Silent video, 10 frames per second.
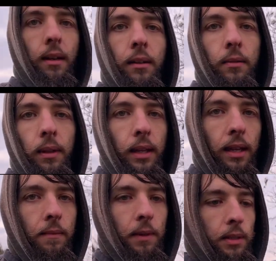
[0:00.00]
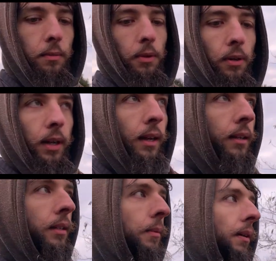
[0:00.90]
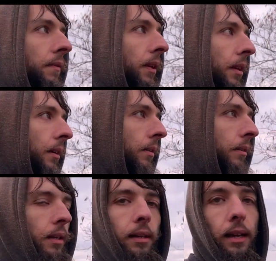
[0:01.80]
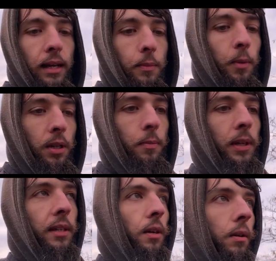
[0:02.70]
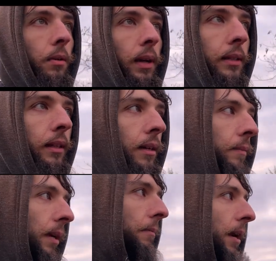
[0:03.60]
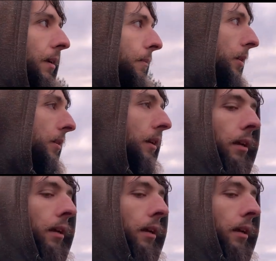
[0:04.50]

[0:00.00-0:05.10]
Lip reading: I don't really have much more to add to my video, and it exports pretty darn quickly on my MacBook.